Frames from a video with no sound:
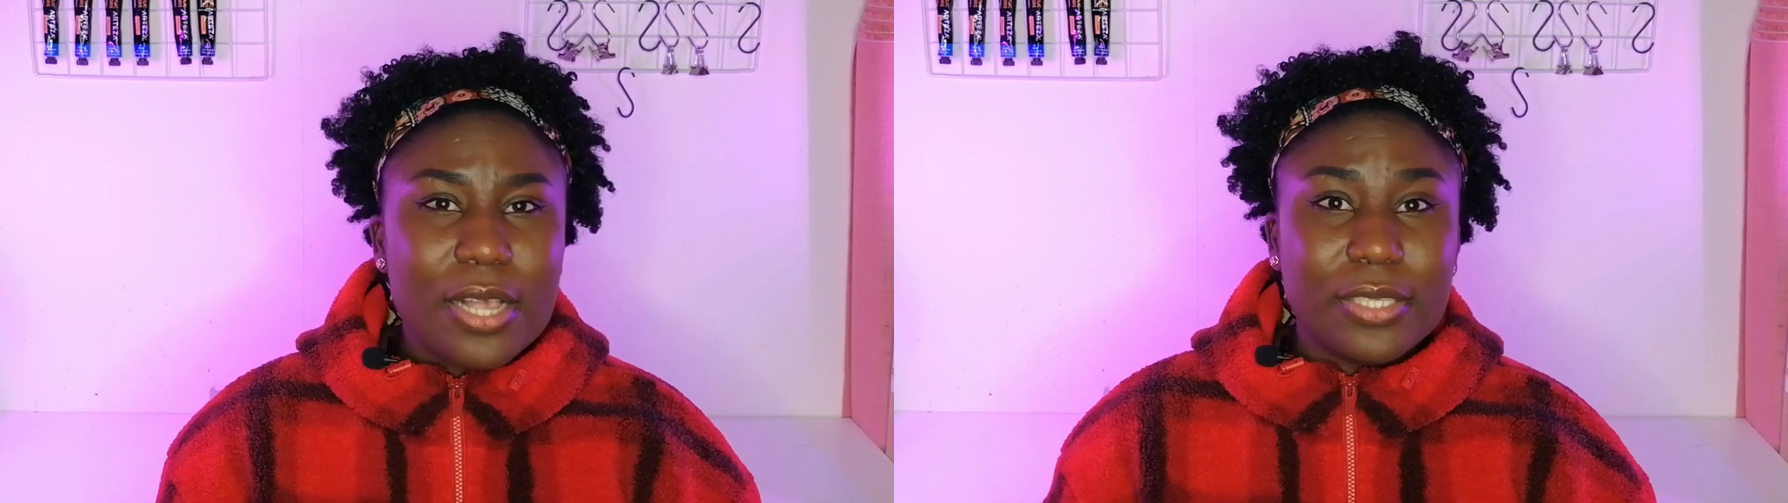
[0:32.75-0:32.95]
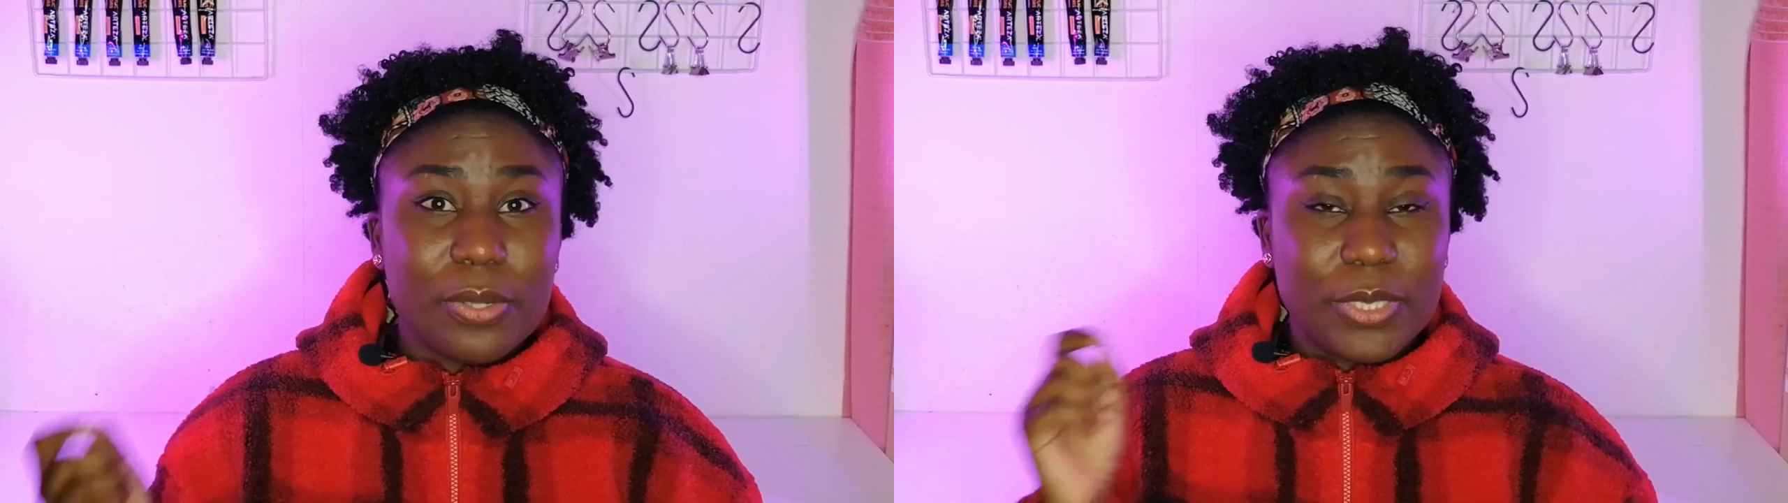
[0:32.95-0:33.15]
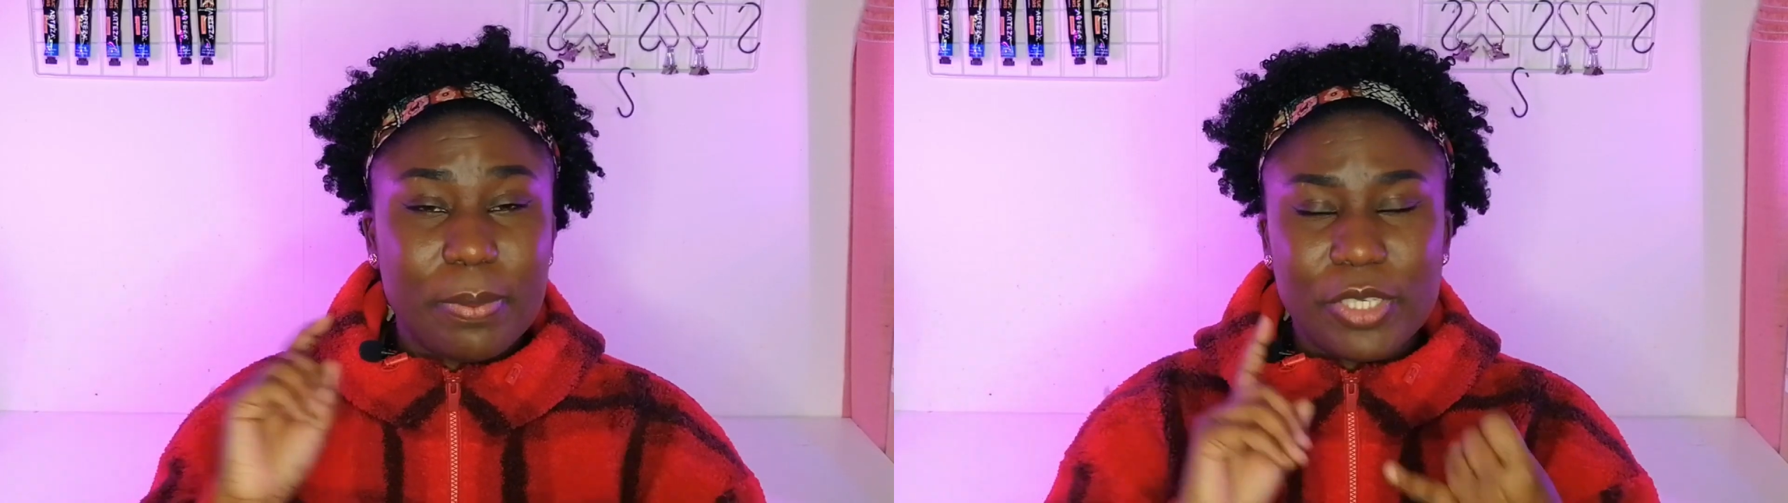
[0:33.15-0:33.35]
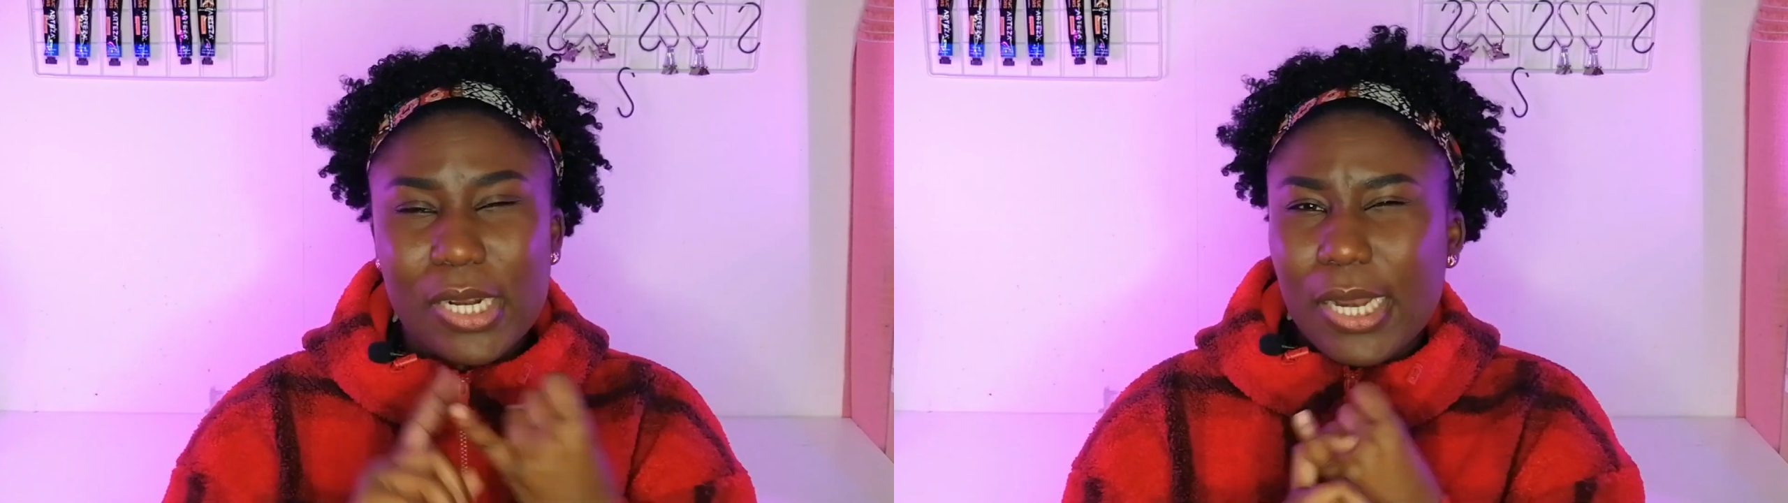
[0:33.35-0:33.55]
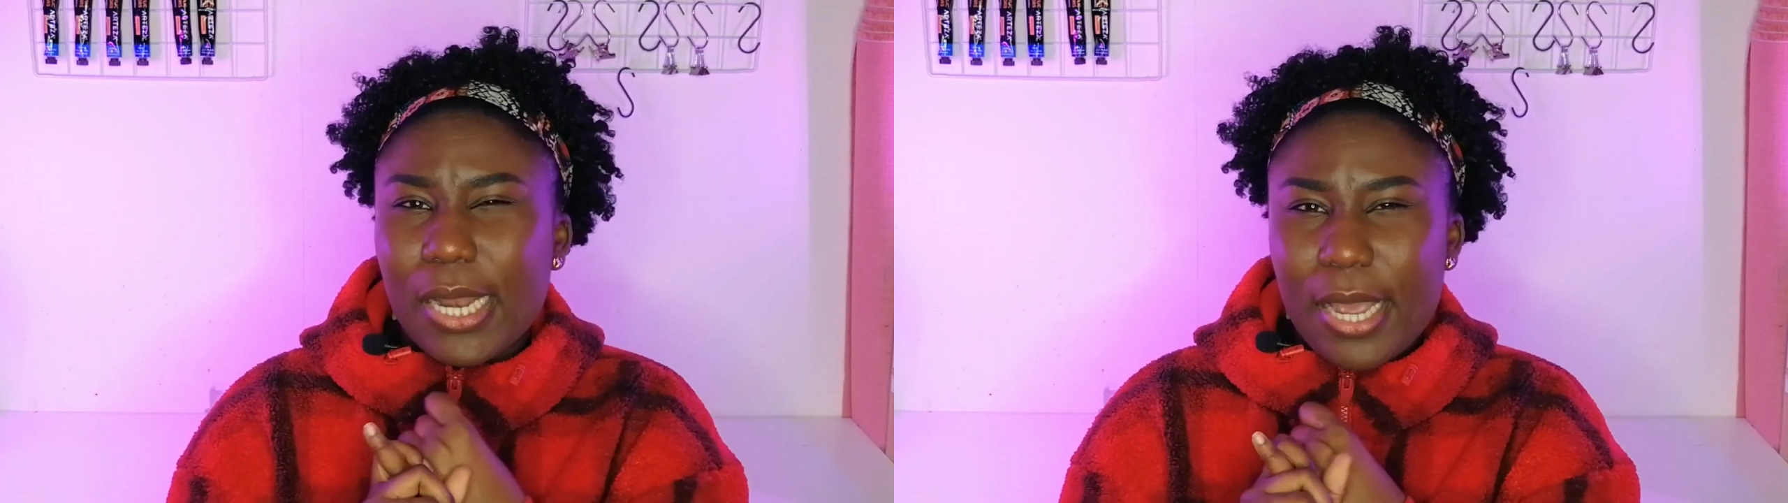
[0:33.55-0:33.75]
So
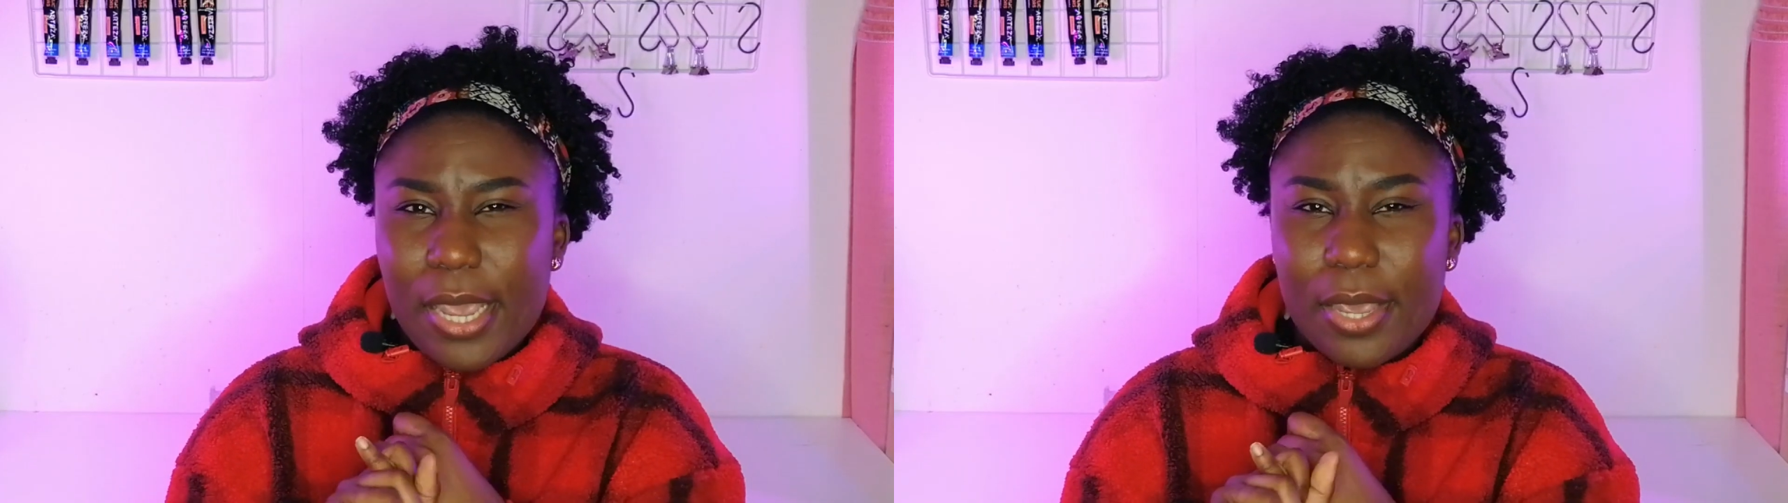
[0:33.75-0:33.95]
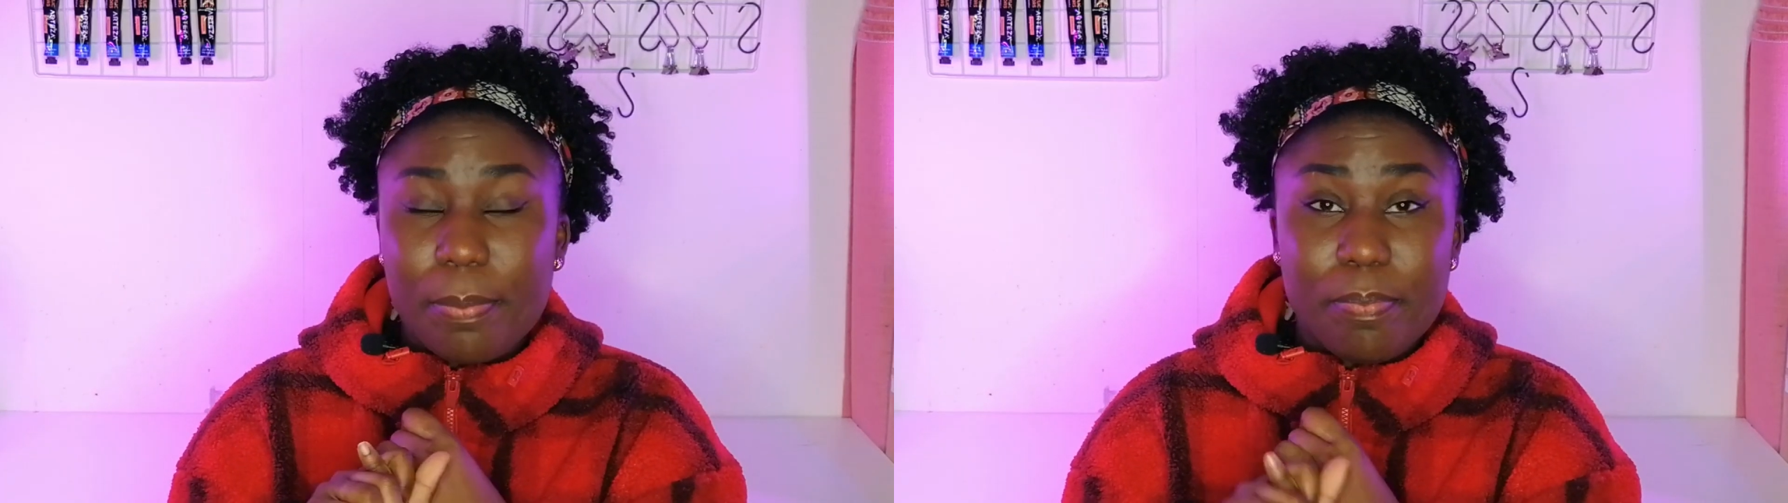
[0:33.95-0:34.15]
especially like